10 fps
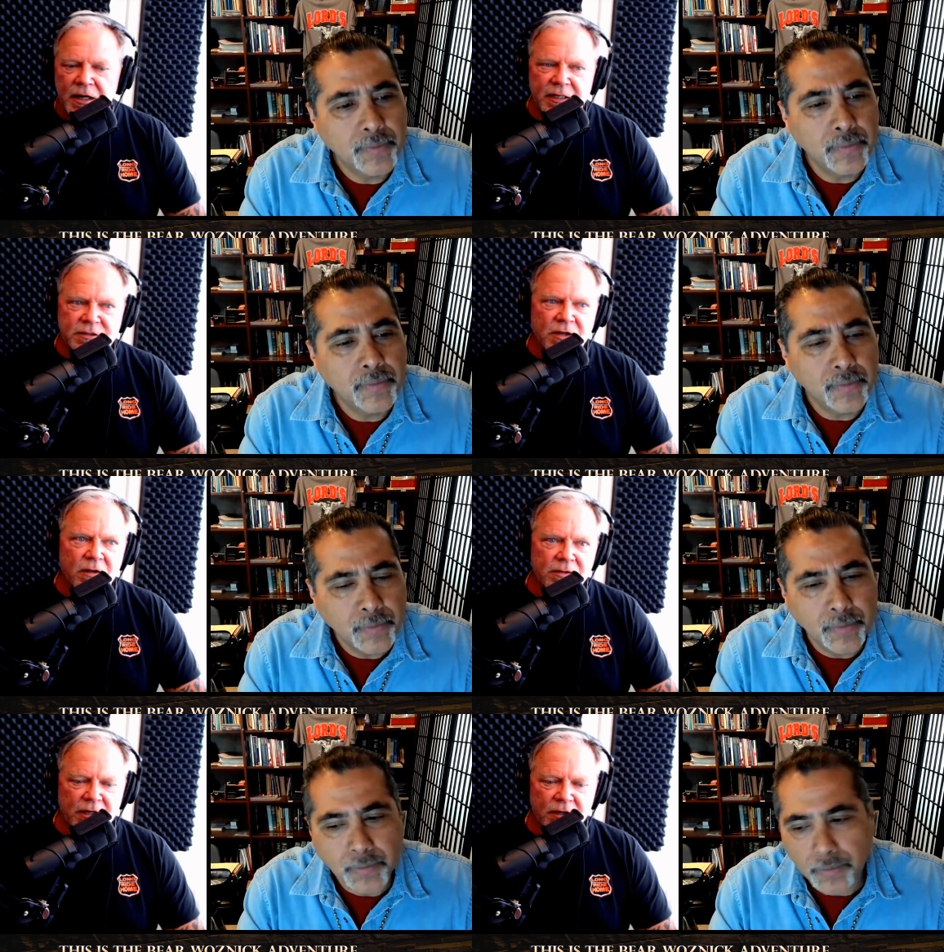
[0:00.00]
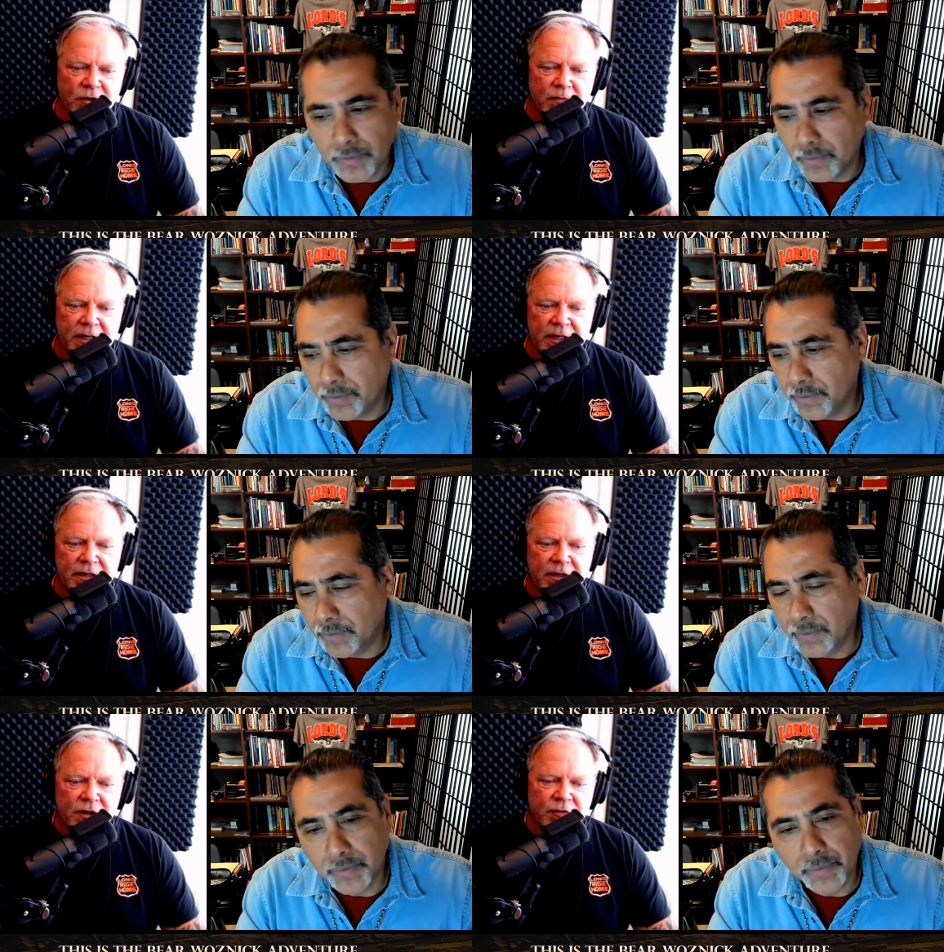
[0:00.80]
Speaker 1: Let's all agree.
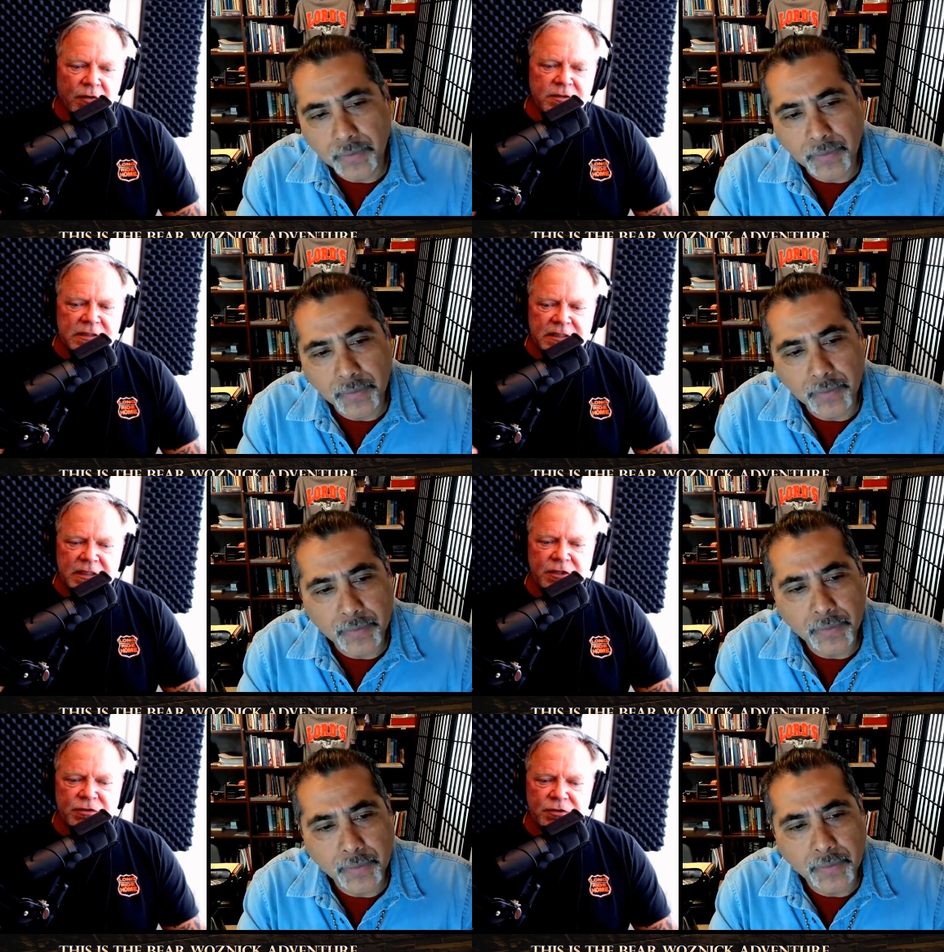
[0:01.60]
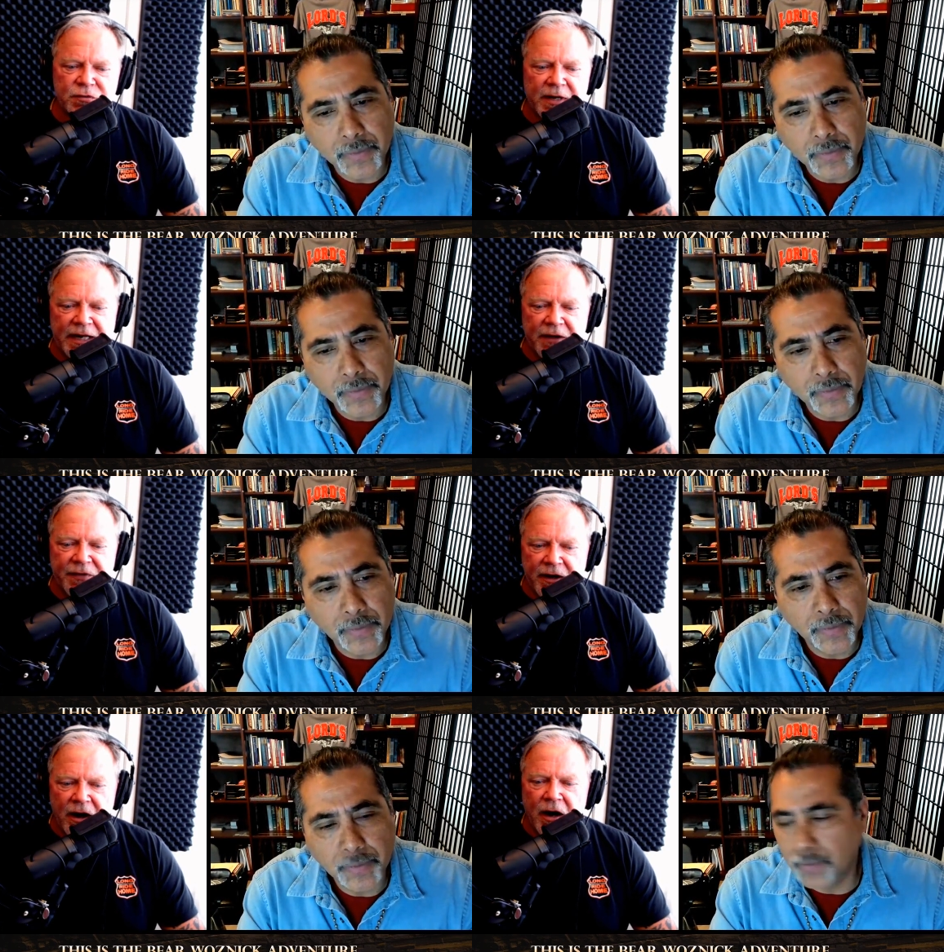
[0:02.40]
Those listening to us right now
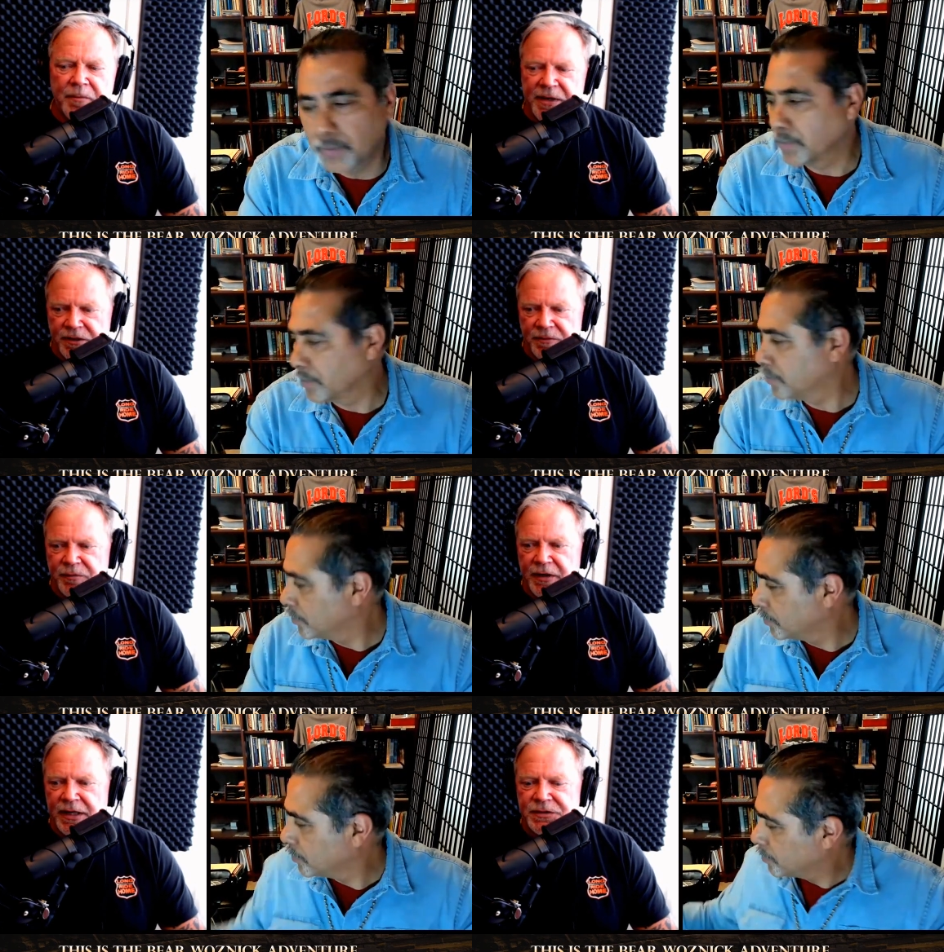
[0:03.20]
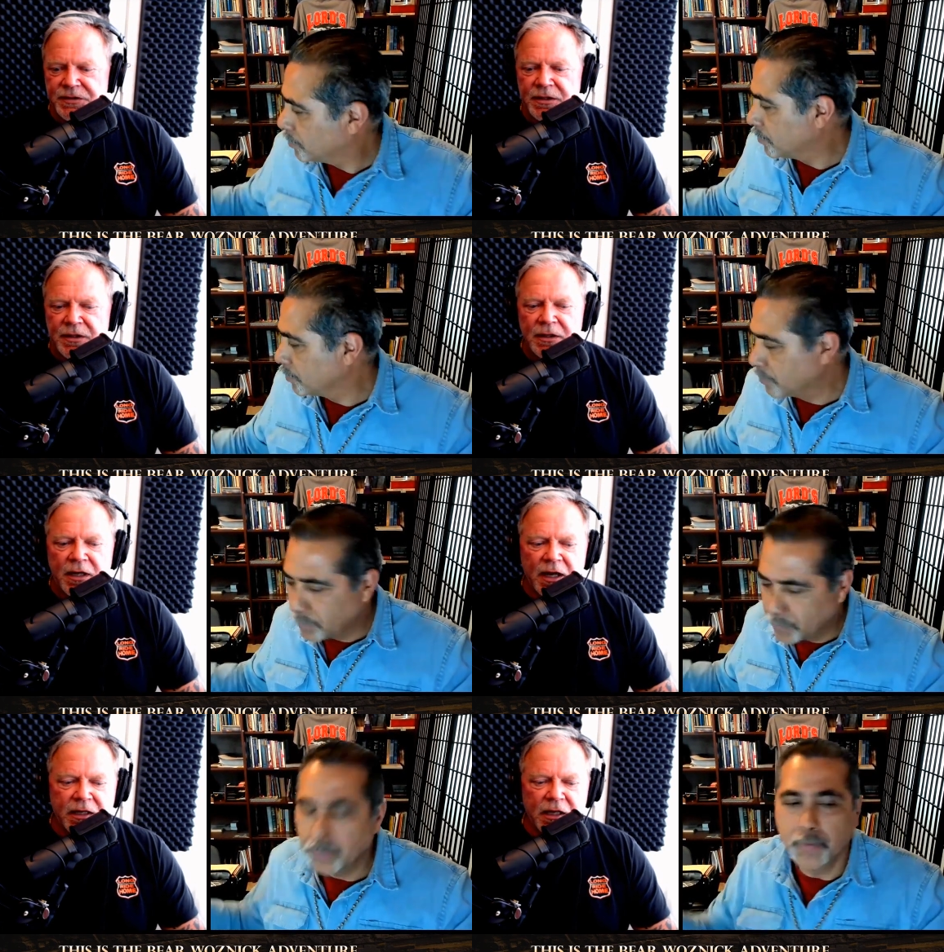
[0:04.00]
that are being oppressed,
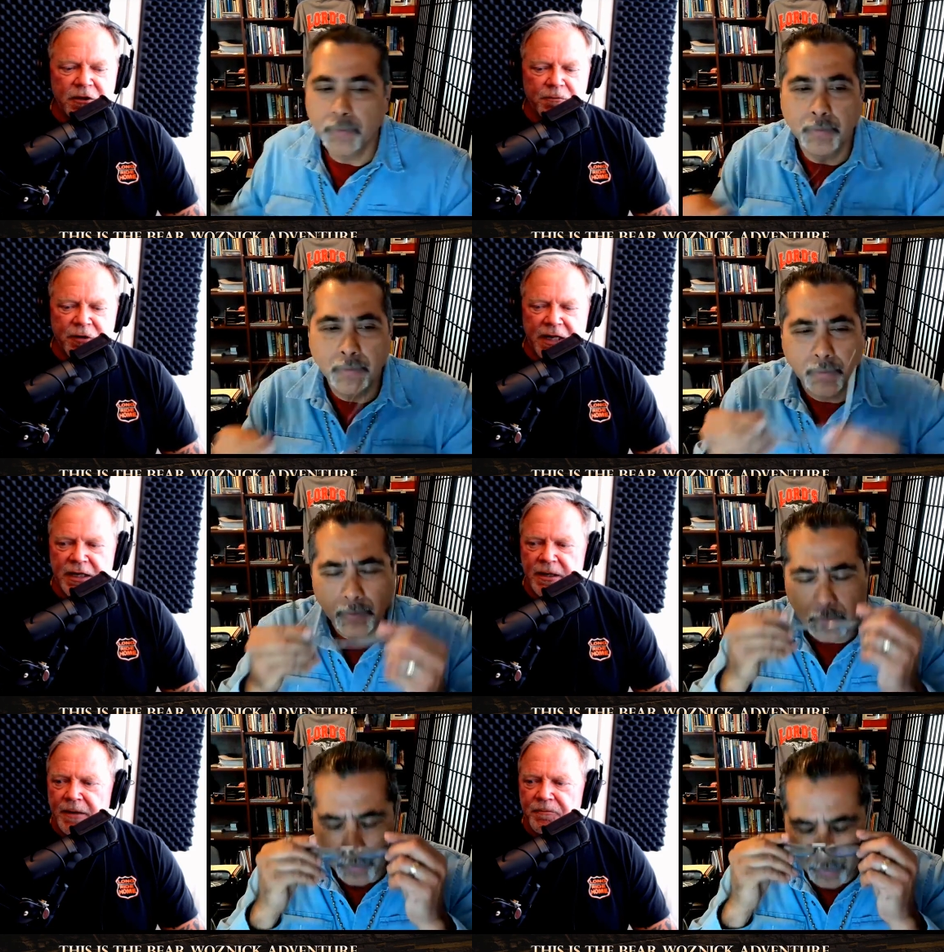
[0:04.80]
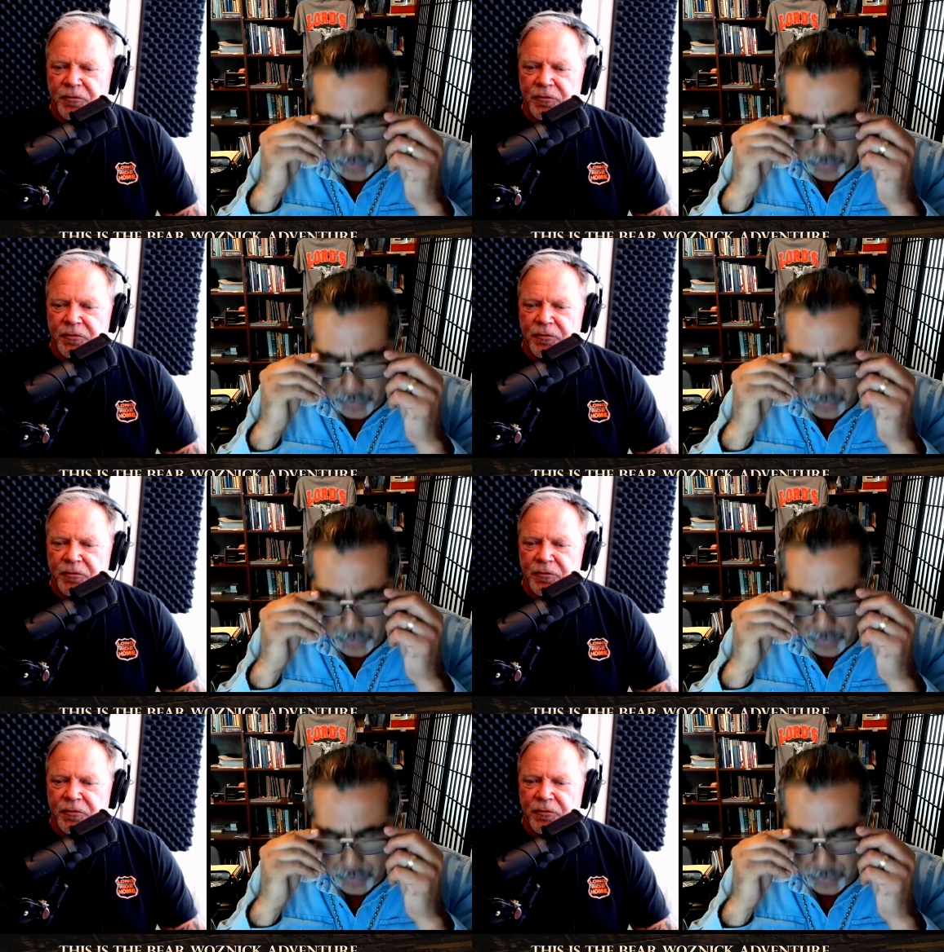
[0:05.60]
uh, can you pray a, a